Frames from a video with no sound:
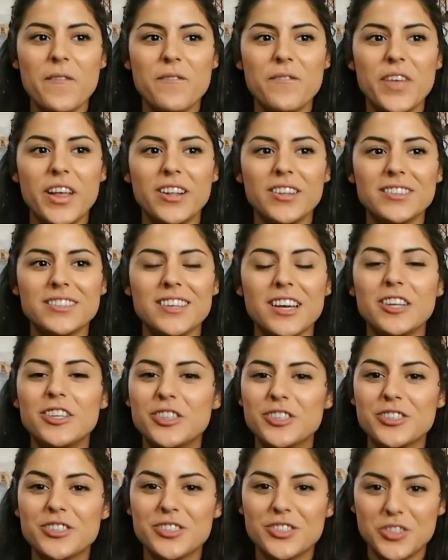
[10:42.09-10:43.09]
felt
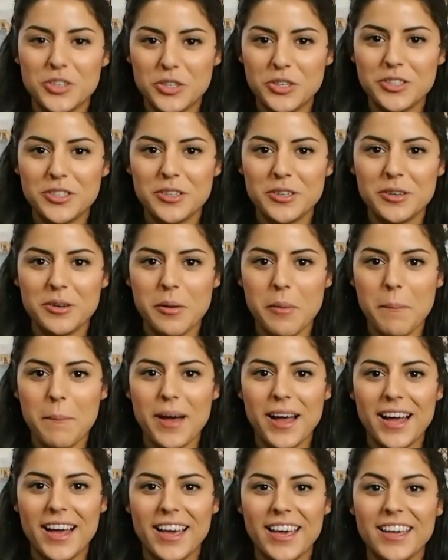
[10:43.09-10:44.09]
understood
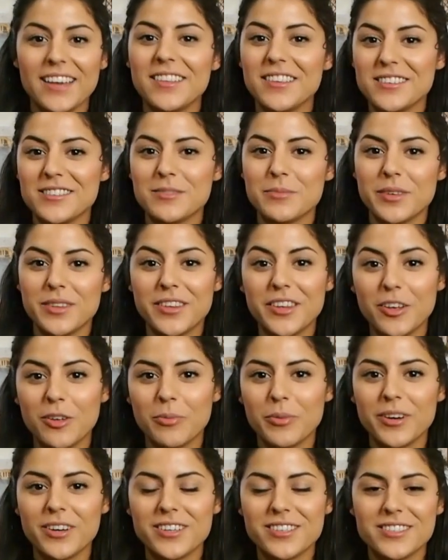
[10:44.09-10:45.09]
by Elizabeth
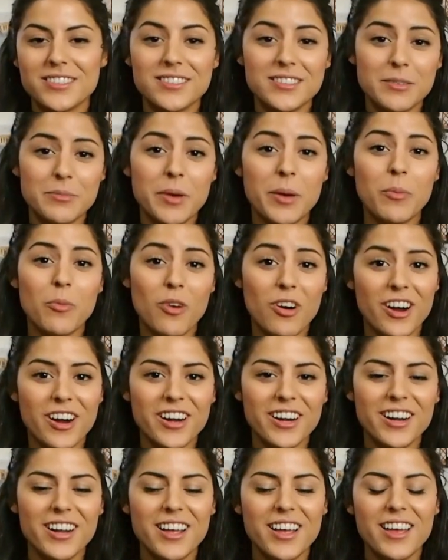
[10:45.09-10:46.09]
Gilbert, because it's a memoir.